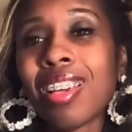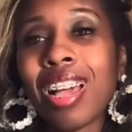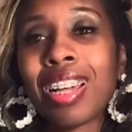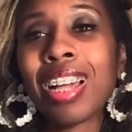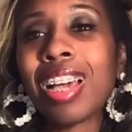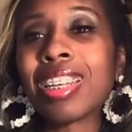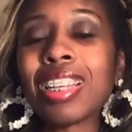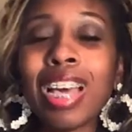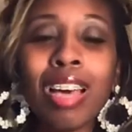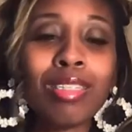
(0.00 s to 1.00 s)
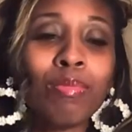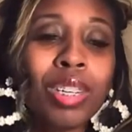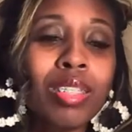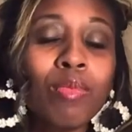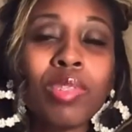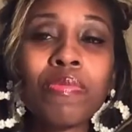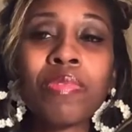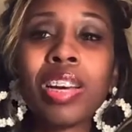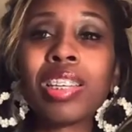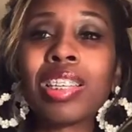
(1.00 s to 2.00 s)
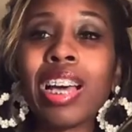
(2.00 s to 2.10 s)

I kind of laughed because it was funny.